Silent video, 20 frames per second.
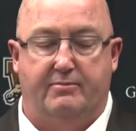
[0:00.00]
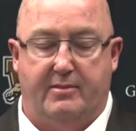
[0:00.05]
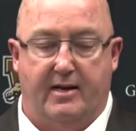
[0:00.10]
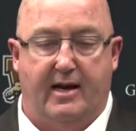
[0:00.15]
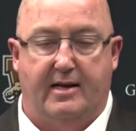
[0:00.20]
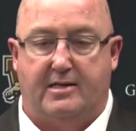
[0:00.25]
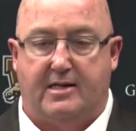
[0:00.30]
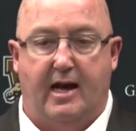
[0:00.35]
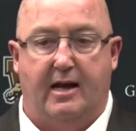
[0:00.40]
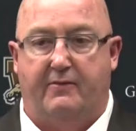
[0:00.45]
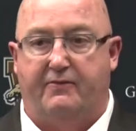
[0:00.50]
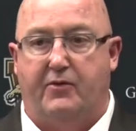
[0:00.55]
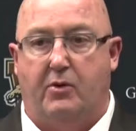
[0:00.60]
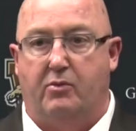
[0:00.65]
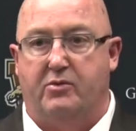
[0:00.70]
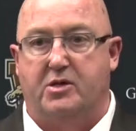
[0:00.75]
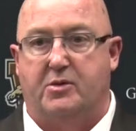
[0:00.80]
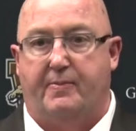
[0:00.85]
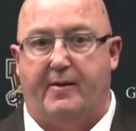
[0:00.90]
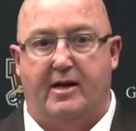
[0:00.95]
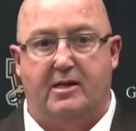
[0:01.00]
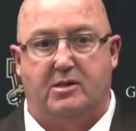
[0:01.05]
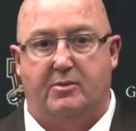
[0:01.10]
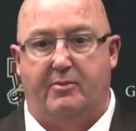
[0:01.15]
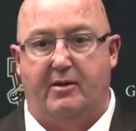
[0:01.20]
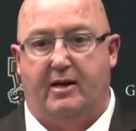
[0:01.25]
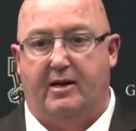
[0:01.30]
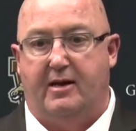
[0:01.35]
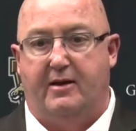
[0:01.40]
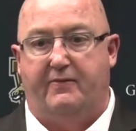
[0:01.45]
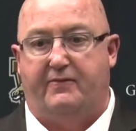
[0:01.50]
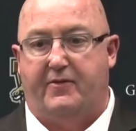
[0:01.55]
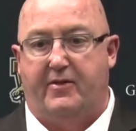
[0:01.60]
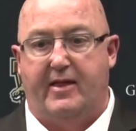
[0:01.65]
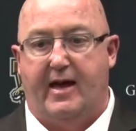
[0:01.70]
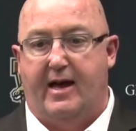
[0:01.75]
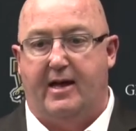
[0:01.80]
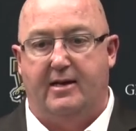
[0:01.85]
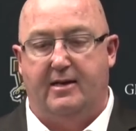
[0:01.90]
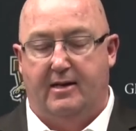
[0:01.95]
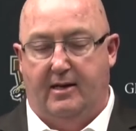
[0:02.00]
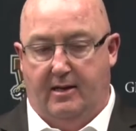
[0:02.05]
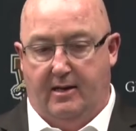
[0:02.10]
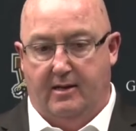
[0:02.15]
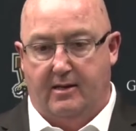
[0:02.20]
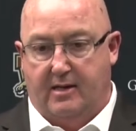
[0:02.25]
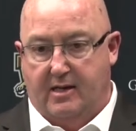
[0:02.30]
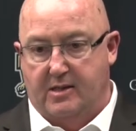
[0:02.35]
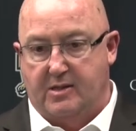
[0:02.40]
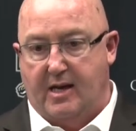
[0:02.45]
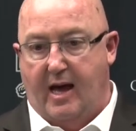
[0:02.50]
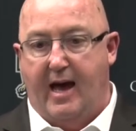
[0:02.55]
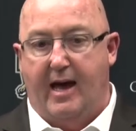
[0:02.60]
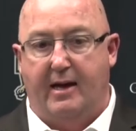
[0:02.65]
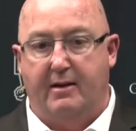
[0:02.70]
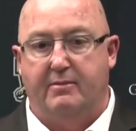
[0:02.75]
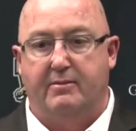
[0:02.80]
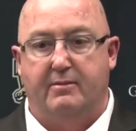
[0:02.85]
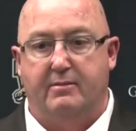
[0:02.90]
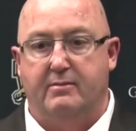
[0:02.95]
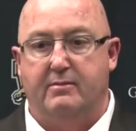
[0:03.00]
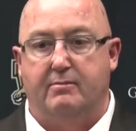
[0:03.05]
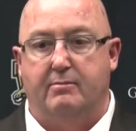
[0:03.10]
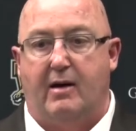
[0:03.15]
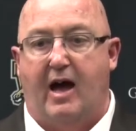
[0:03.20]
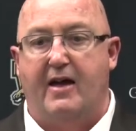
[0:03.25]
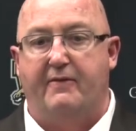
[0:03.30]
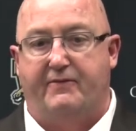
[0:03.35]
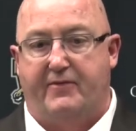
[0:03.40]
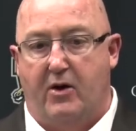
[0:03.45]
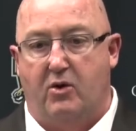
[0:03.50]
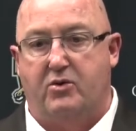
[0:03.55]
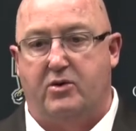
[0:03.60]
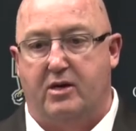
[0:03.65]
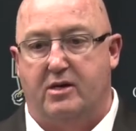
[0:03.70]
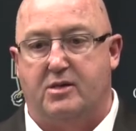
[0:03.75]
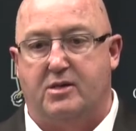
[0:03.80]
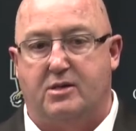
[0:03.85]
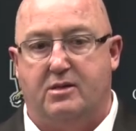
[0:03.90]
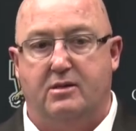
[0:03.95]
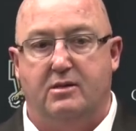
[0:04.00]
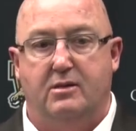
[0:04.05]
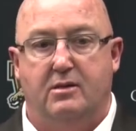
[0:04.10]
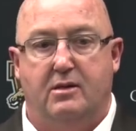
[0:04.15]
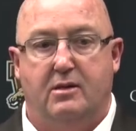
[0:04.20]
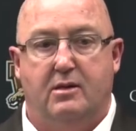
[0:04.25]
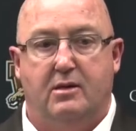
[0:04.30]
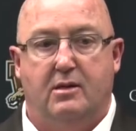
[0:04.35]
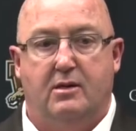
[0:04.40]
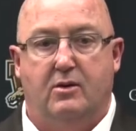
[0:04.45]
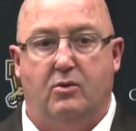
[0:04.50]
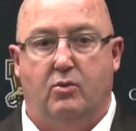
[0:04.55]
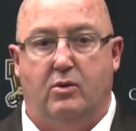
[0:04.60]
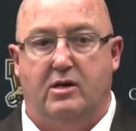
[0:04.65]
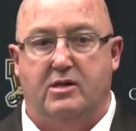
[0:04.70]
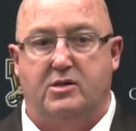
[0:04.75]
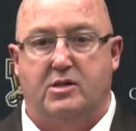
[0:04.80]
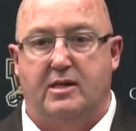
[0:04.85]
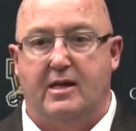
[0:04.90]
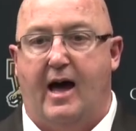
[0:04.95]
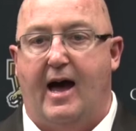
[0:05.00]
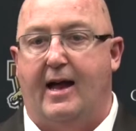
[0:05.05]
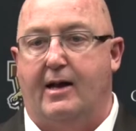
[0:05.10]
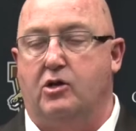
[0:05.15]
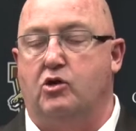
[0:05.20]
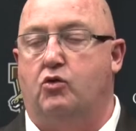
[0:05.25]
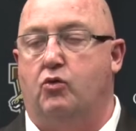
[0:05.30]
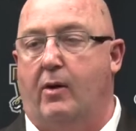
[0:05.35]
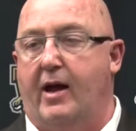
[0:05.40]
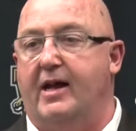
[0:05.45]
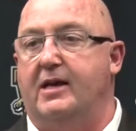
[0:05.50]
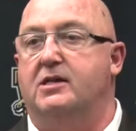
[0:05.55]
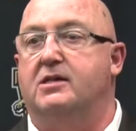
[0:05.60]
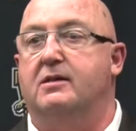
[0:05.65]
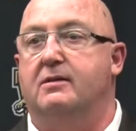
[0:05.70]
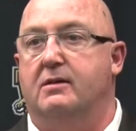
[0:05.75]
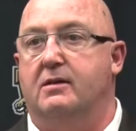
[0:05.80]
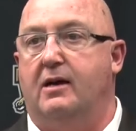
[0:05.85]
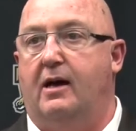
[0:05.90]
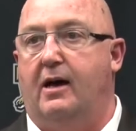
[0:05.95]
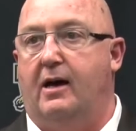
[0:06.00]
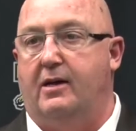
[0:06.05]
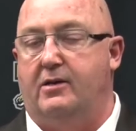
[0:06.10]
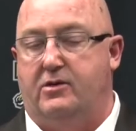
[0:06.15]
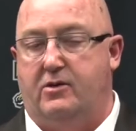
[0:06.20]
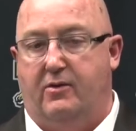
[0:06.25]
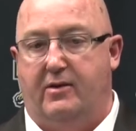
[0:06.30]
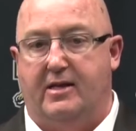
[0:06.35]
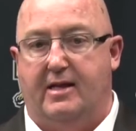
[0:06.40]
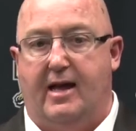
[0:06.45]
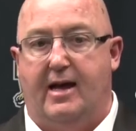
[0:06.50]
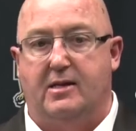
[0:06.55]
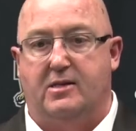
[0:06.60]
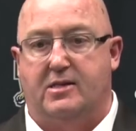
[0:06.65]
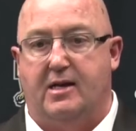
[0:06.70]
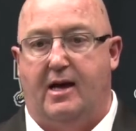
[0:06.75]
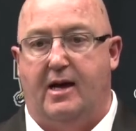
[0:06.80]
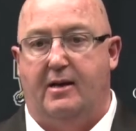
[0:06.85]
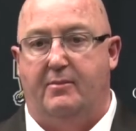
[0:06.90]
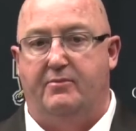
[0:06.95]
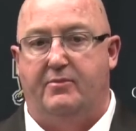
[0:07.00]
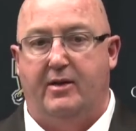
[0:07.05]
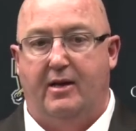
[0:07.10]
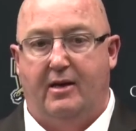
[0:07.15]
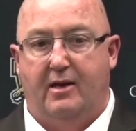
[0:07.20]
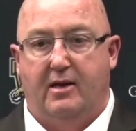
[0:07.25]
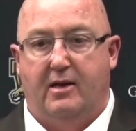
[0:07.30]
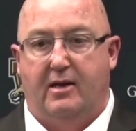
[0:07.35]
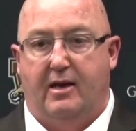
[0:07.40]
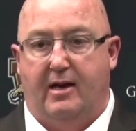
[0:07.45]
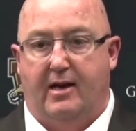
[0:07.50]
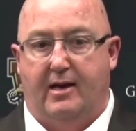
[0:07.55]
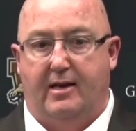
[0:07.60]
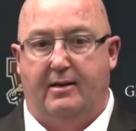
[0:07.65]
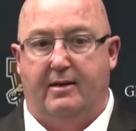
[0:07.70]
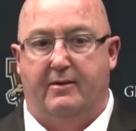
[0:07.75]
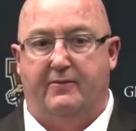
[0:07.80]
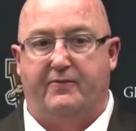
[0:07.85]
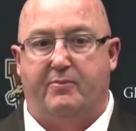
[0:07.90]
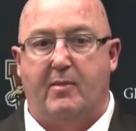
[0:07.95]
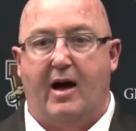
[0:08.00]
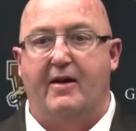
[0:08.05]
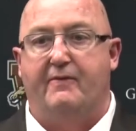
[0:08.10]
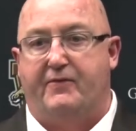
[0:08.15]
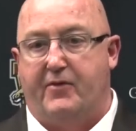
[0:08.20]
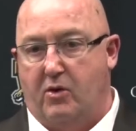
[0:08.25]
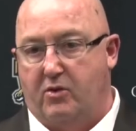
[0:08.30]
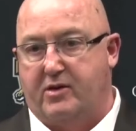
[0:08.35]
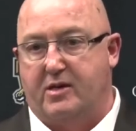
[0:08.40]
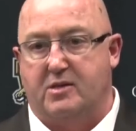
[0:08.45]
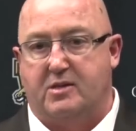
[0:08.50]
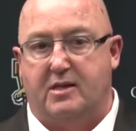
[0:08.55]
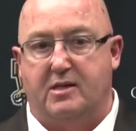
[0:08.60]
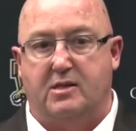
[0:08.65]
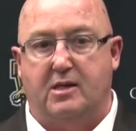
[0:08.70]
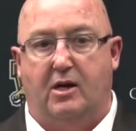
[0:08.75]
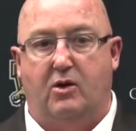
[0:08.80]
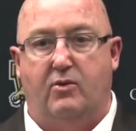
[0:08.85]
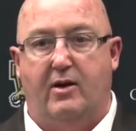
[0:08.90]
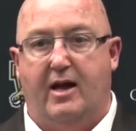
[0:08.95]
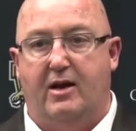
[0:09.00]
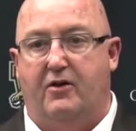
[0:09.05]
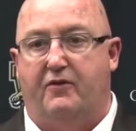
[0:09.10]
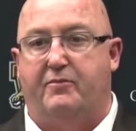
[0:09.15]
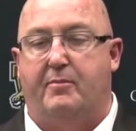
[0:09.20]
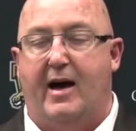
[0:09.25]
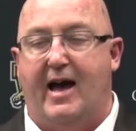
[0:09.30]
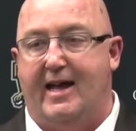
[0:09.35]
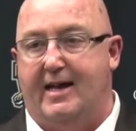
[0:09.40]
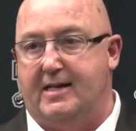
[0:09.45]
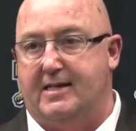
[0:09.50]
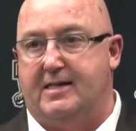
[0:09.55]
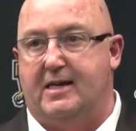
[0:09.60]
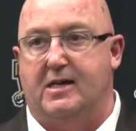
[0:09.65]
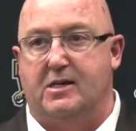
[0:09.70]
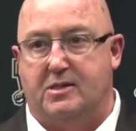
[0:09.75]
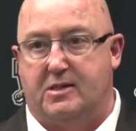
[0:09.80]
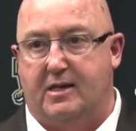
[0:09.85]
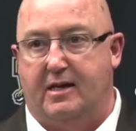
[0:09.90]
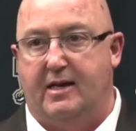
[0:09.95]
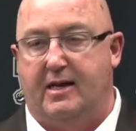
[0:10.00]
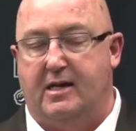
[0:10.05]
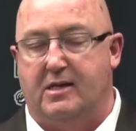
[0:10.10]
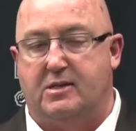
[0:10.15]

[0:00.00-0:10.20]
I take full responsibility for that, because my focus was not great during that time. And if my focus isn't great, or if my intensity